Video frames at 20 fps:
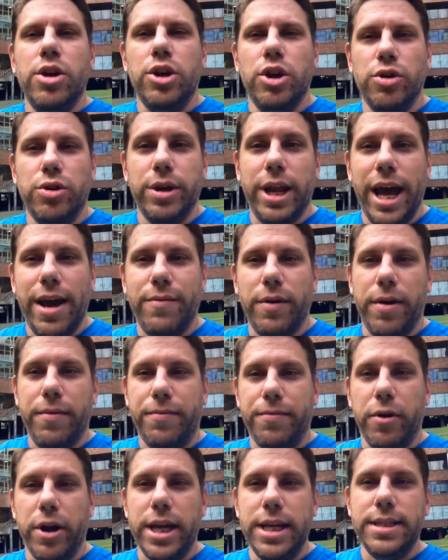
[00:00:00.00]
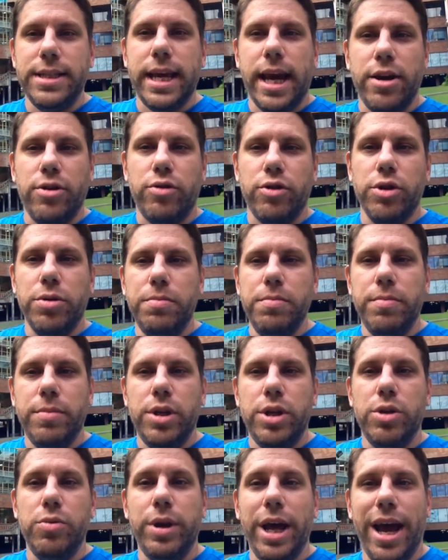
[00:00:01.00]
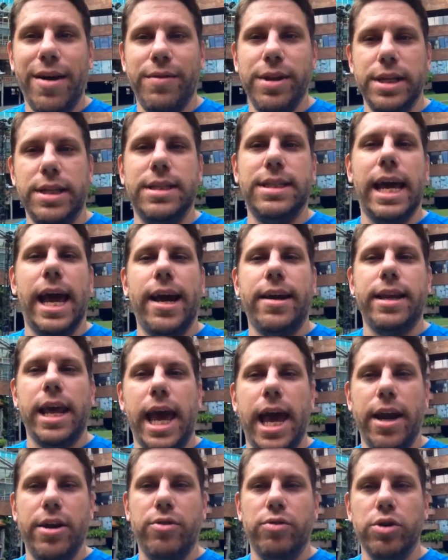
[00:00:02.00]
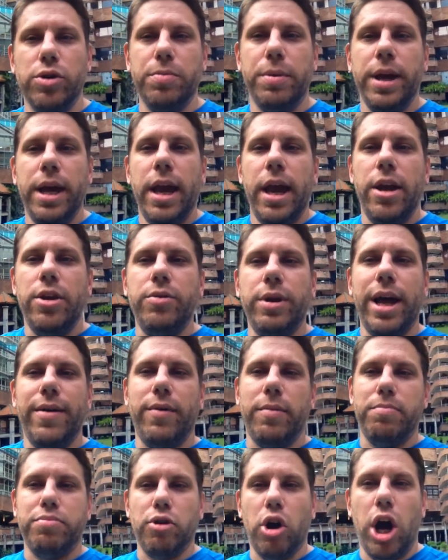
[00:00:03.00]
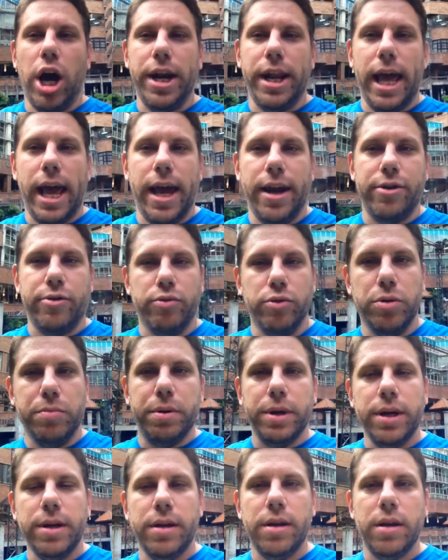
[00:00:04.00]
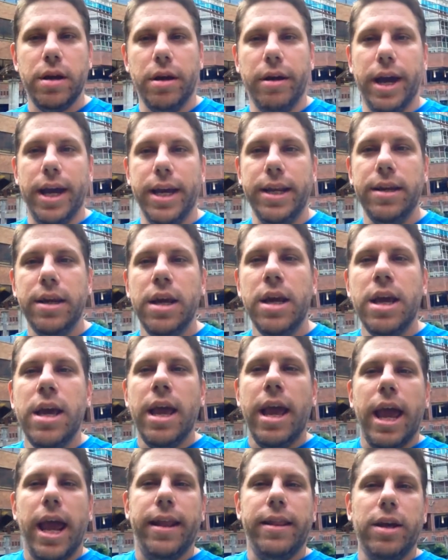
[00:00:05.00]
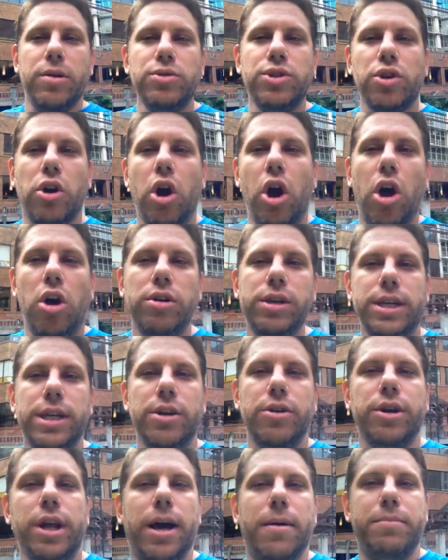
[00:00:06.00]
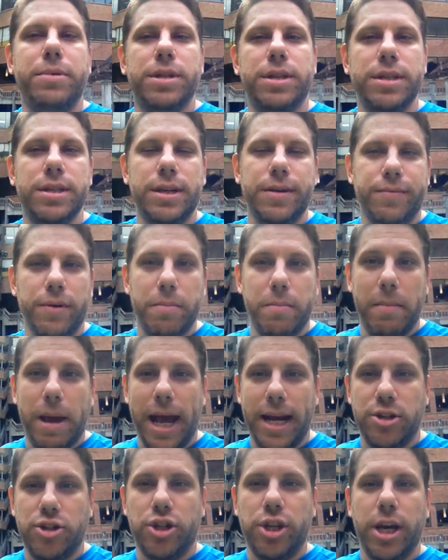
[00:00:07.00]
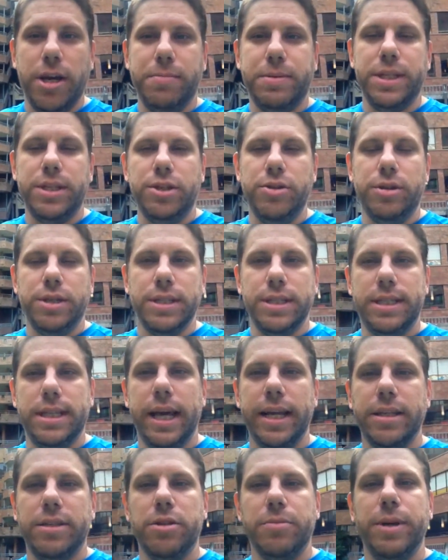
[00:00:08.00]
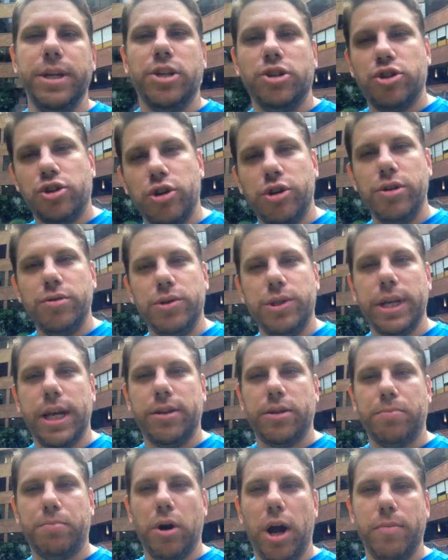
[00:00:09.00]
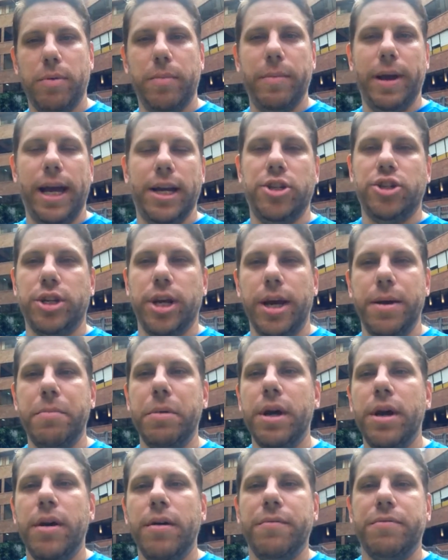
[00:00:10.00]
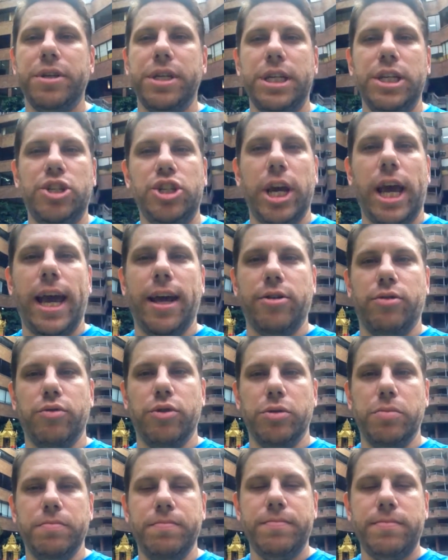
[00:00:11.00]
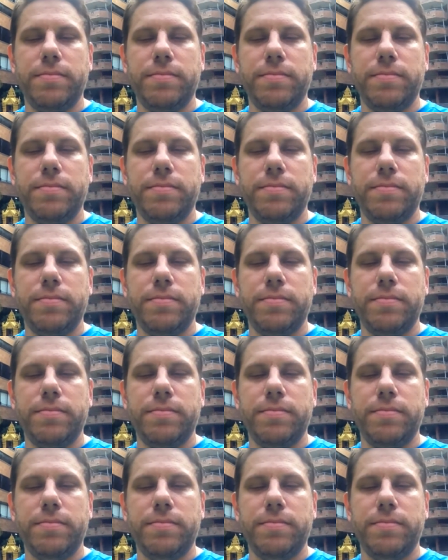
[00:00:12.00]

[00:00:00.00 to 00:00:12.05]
You'd have a phrase ad group, you would have an exact ad group, and you'd have a broad ad group. All right? And those are all geared up to the different match types that you can set. So make sure you set the proper match type for each ad group.